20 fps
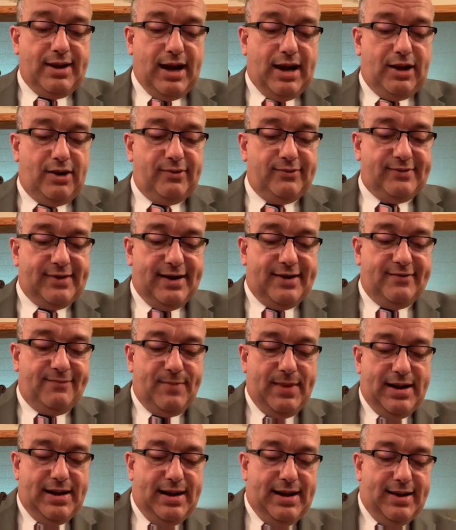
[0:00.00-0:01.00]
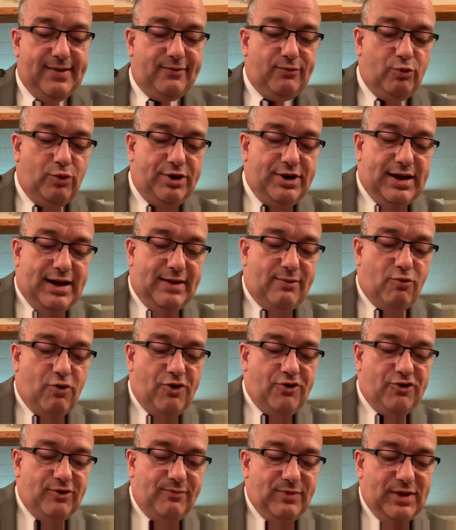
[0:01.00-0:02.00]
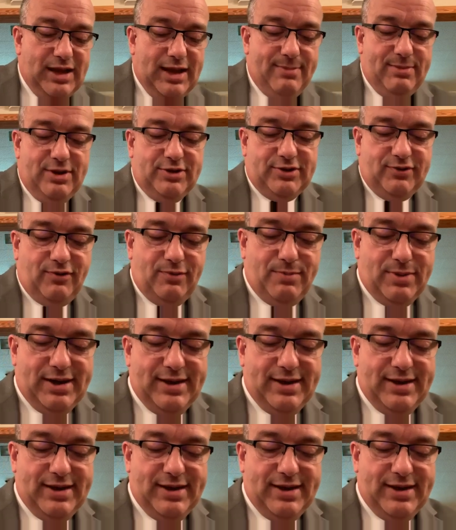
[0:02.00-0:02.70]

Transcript: and cause that as many as would not worship the image of